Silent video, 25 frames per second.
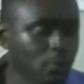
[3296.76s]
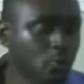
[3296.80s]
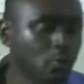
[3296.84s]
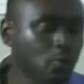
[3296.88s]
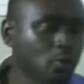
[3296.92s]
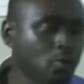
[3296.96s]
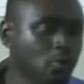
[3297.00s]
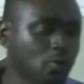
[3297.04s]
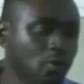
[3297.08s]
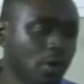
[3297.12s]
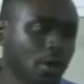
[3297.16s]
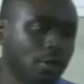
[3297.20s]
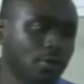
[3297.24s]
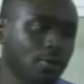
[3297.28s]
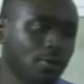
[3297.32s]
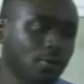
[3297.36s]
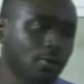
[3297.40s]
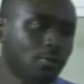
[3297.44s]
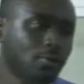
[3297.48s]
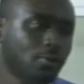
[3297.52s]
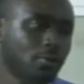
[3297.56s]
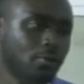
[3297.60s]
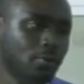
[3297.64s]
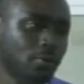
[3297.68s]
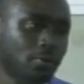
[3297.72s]
will shock
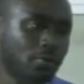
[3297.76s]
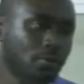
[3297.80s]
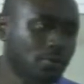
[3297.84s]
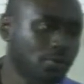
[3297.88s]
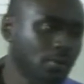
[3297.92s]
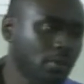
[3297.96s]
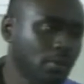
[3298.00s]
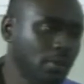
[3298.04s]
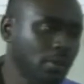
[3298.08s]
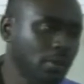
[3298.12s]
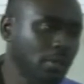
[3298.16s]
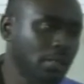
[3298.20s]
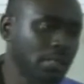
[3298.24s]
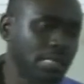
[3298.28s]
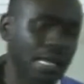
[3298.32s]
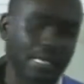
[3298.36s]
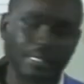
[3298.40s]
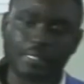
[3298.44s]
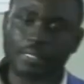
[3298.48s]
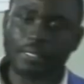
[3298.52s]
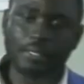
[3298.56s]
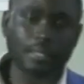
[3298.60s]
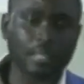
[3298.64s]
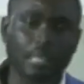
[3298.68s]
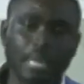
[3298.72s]
you
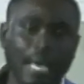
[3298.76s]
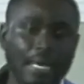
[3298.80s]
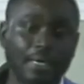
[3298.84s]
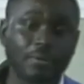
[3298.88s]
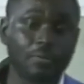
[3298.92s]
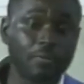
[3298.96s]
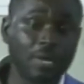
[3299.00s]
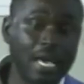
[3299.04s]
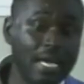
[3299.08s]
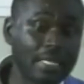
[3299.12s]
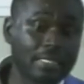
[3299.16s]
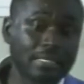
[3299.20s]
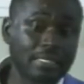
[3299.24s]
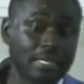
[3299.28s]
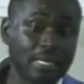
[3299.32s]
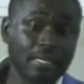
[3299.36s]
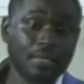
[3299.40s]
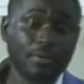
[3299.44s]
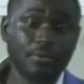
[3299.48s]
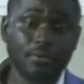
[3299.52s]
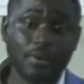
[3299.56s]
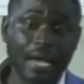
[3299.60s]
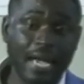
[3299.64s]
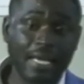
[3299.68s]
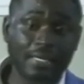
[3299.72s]
that, like we are
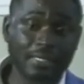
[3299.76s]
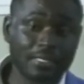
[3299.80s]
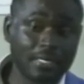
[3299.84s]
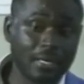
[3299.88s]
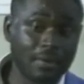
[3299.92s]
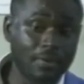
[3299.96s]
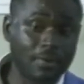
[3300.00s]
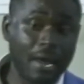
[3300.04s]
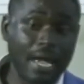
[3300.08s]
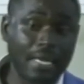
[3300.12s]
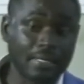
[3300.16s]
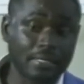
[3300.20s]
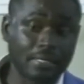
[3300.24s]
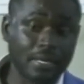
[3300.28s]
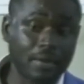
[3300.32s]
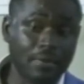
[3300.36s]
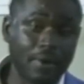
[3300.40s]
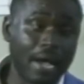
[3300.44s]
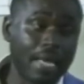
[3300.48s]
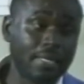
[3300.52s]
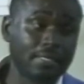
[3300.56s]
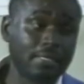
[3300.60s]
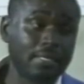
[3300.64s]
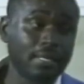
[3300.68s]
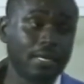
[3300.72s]
saying right here,
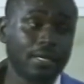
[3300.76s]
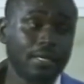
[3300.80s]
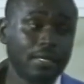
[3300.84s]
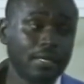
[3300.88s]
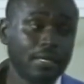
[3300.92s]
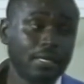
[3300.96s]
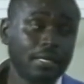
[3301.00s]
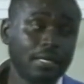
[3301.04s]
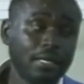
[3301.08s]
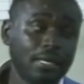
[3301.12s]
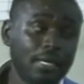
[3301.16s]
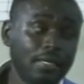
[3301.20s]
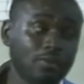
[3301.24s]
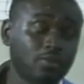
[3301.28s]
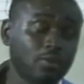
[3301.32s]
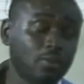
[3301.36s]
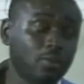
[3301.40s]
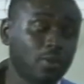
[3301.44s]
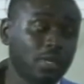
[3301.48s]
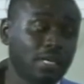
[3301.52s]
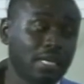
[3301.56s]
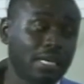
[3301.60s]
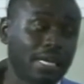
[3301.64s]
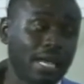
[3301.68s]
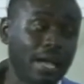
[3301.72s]
let
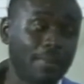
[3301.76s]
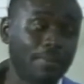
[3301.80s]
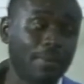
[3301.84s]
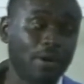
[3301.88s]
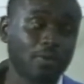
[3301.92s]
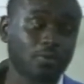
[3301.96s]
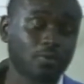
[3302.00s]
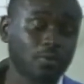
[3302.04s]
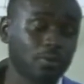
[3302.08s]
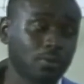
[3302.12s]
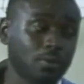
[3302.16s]
somebody come out